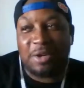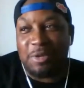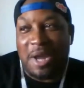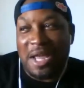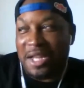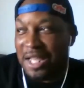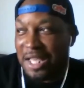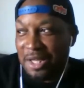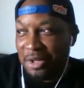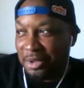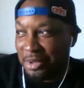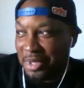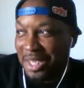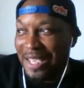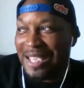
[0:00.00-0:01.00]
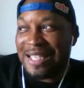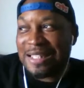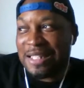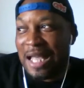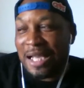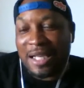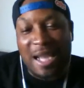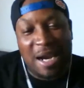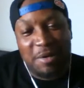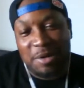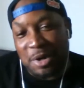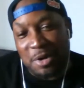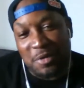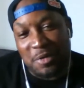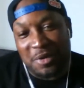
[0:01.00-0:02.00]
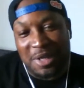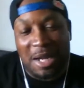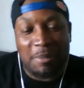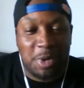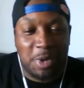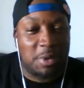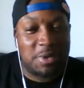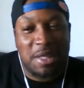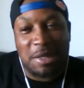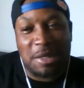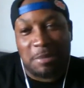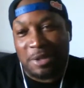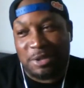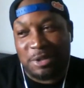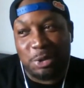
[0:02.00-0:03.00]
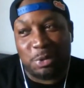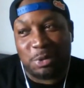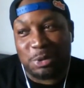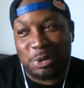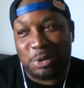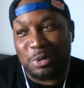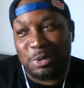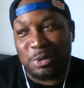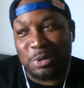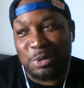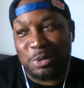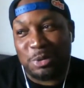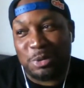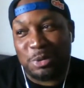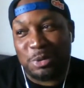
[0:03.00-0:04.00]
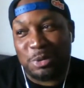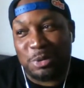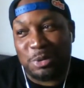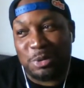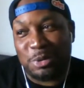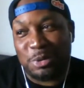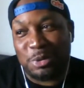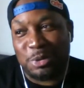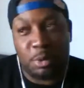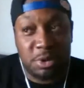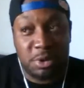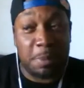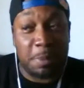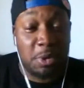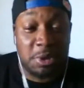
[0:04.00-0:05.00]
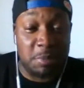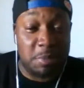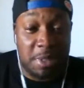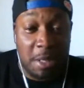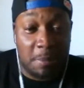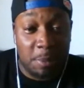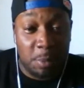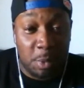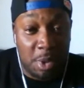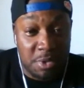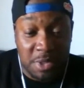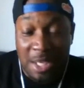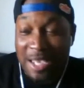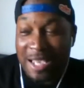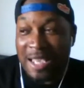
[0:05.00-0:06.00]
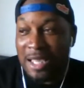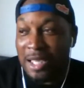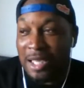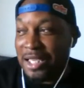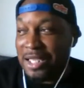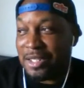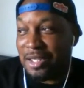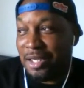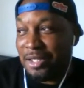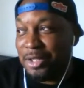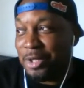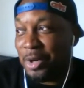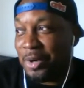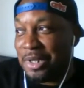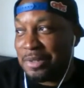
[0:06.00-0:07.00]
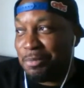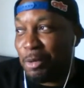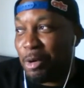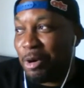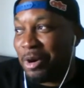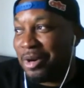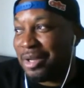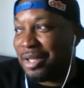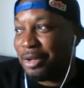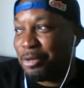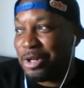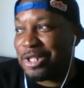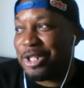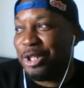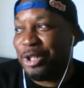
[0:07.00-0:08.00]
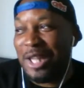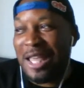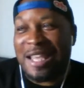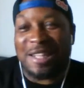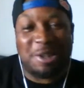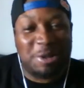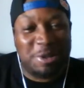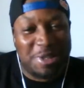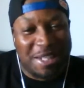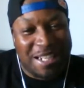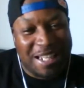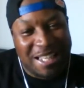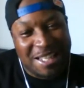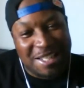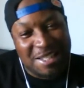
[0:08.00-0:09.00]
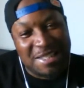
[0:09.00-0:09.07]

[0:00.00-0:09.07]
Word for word: Hill. He's not Kyrie Irving. I'm thinking about dudes who were supposed to be number ones. You know, he's more Christian Laettner than he is